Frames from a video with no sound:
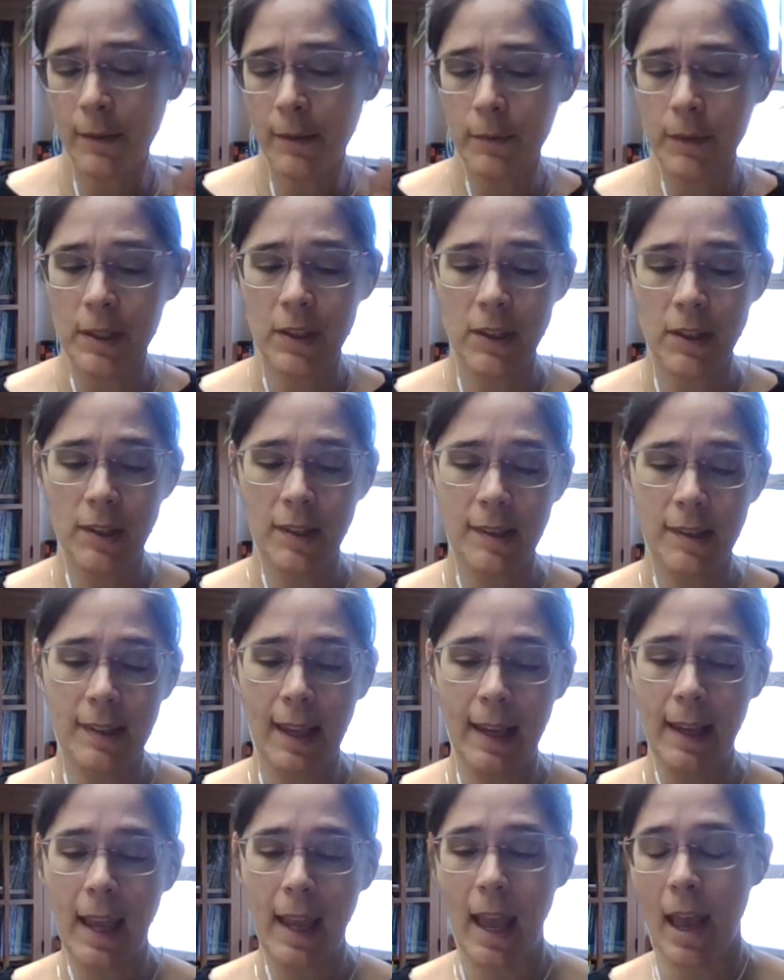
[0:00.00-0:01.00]
which is
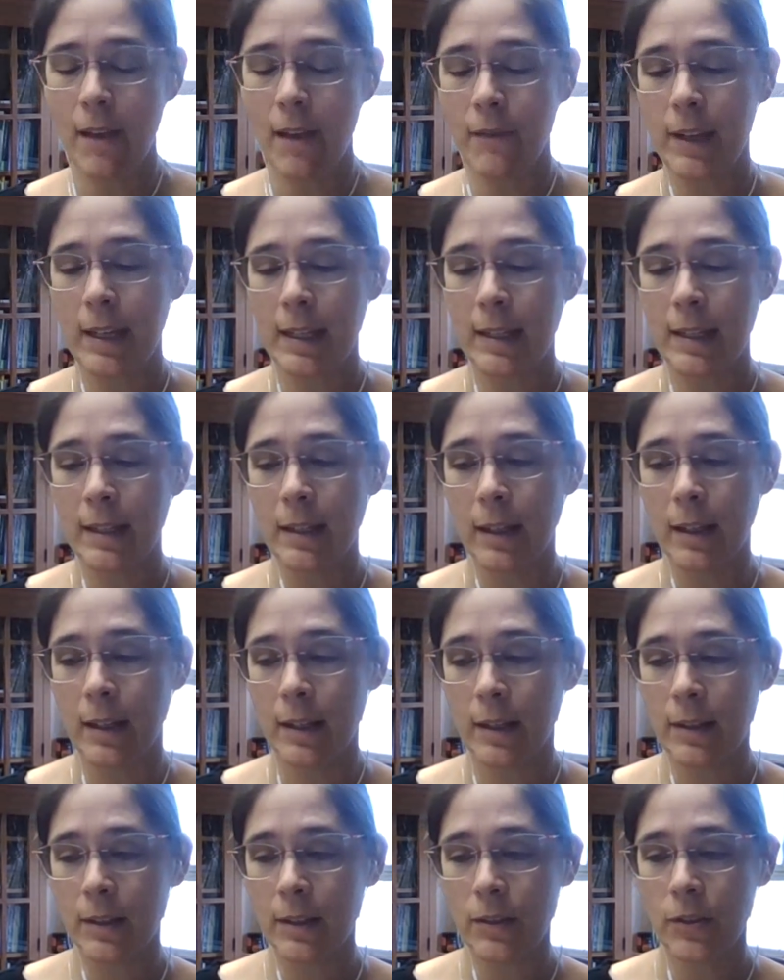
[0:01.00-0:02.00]
like having
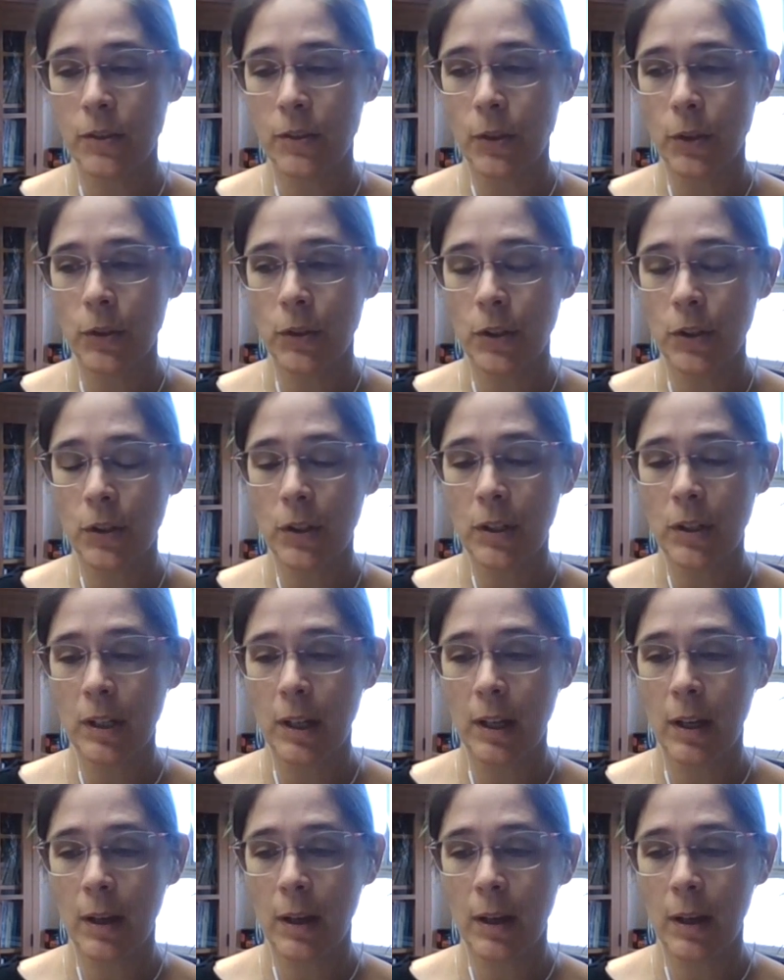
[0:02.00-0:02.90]
certain